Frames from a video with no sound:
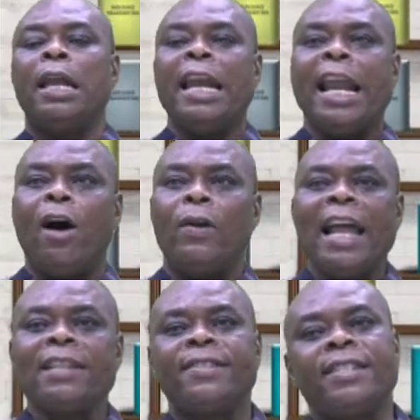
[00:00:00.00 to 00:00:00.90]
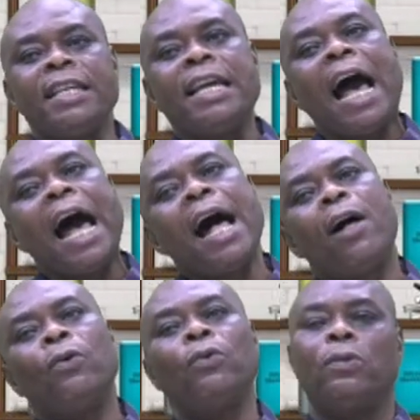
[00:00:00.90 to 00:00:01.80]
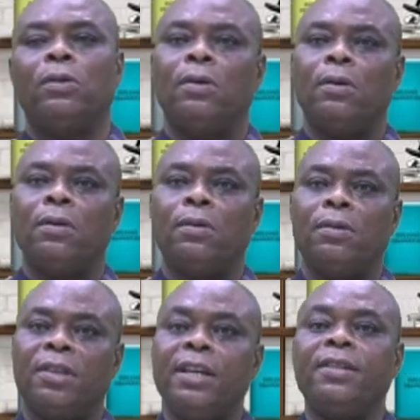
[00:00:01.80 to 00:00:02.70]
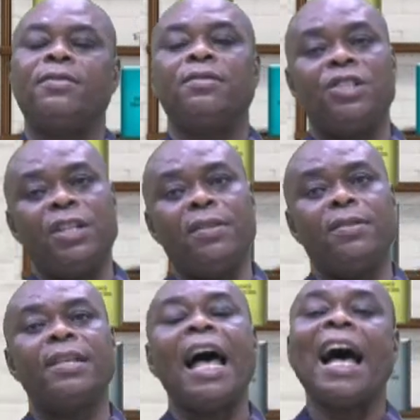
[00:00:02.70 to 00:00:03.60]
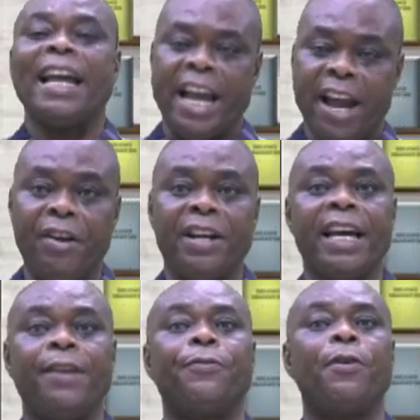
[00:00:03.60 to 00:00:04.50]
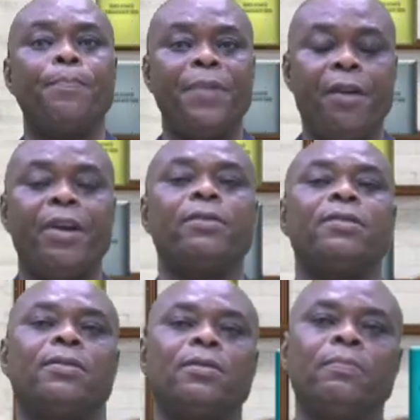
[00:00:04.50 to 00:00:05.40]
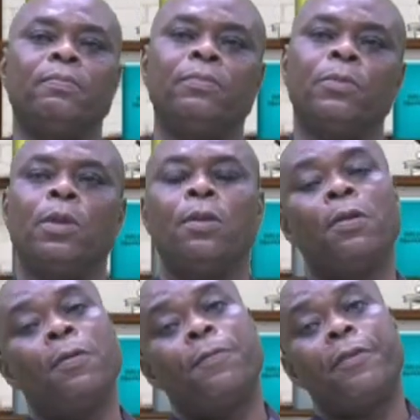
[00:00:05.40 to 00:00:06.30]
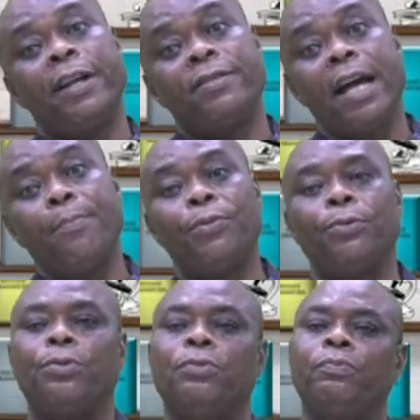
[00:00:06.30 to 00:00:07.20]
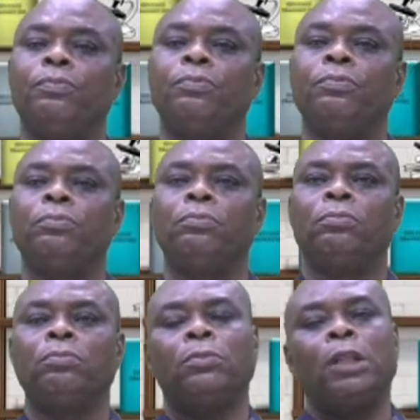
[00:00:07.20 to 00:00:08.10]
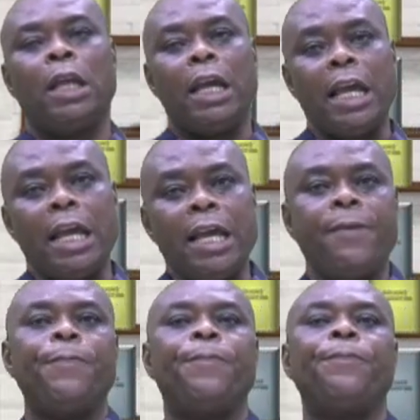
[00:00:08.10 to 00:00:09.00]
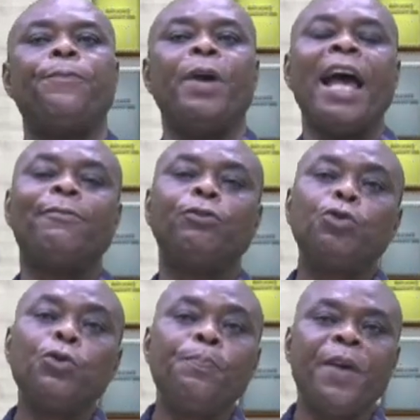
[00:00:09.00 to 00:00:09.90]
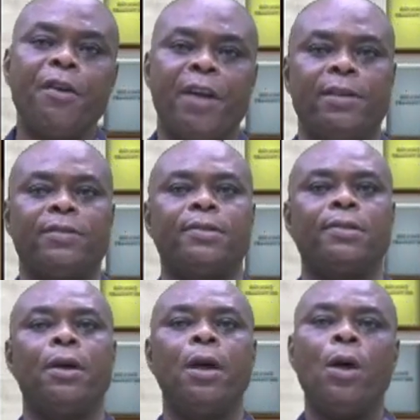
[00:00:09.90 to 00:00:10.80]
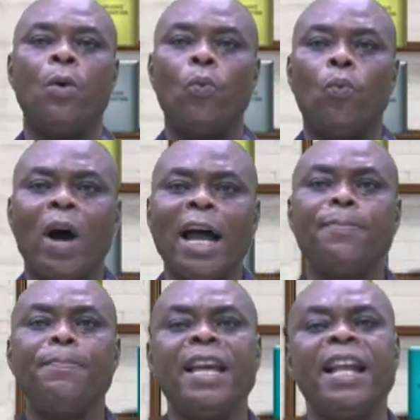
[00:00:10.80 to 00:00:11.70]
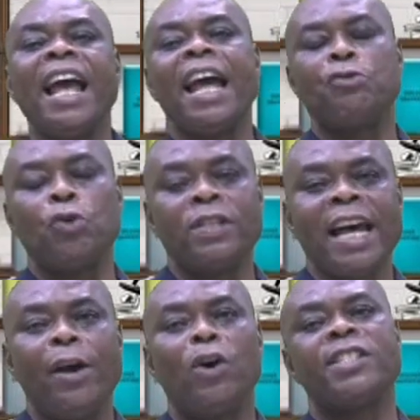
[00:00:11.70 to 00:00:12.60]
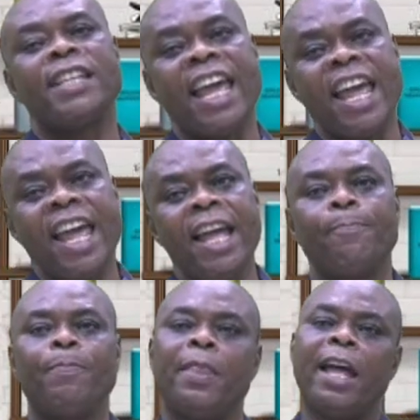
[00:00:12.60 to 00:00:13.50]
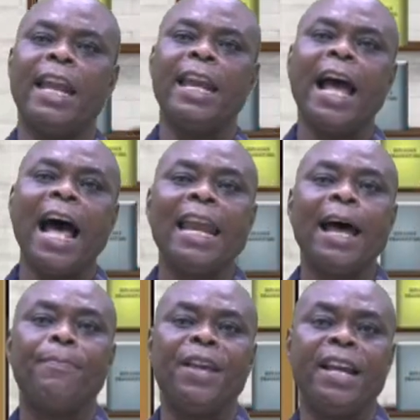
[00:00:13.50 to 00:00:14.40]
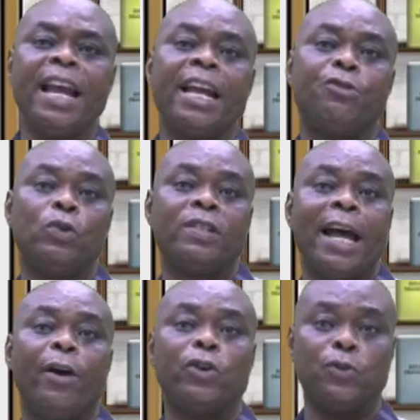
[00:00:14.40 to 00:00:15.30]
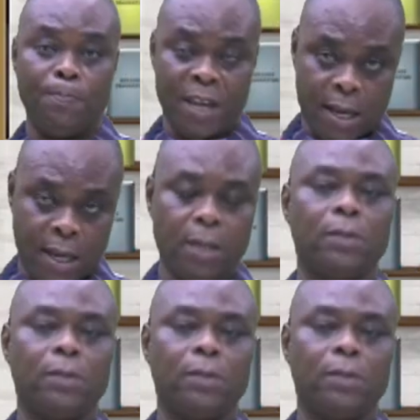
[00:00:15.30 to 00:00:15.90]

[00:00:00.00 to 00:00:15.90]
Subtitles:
Now let's see how these genes are inherited from parents. For example, if we have two parents, one being heterozygous A and the other being heterozygous B,